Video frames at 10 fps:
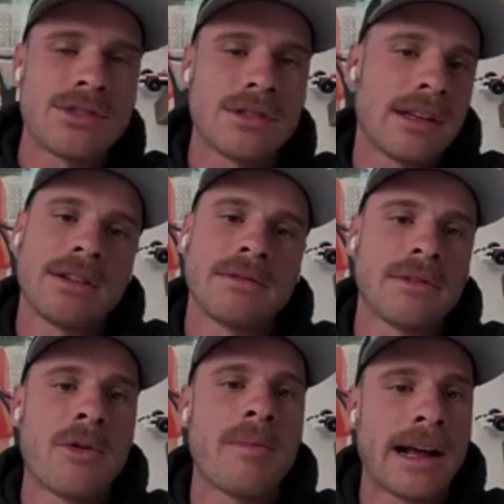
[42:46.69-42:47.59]
just like
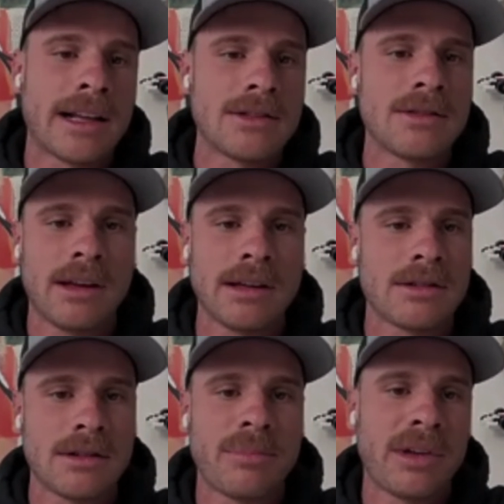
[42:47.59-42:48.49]
go back into like sort of